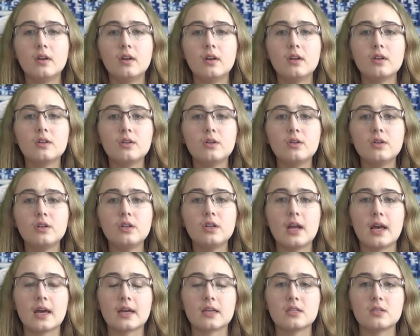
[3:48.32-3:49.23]
Include
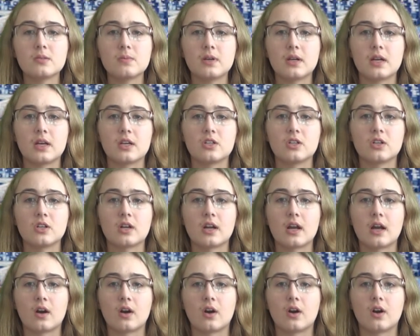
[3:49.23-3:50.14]
an explanation
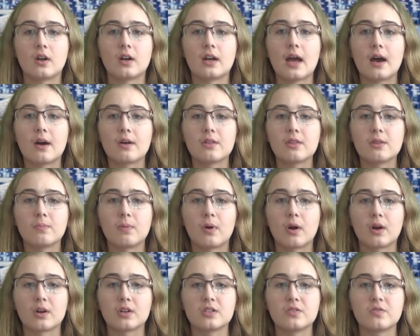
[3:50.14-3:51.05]
on how the
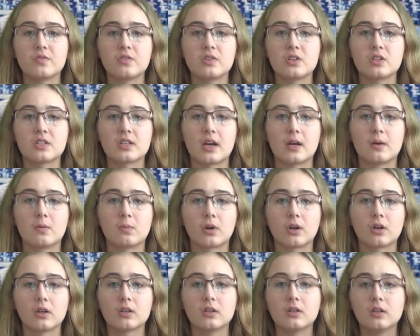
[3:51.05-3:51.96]
parts of your design
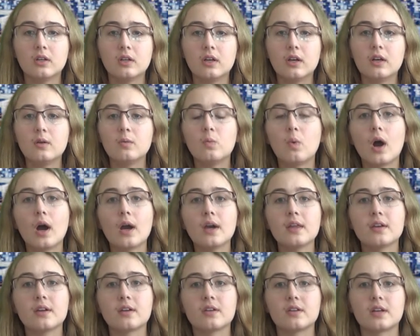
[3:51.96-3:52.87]
work and why
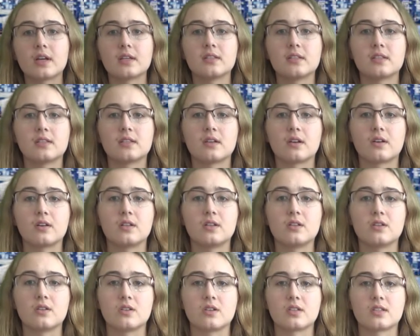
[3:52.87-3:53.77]
they are necessary
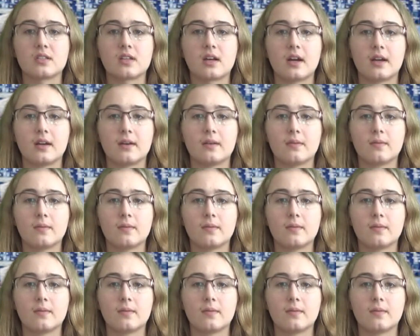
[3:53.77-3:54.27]
to your design.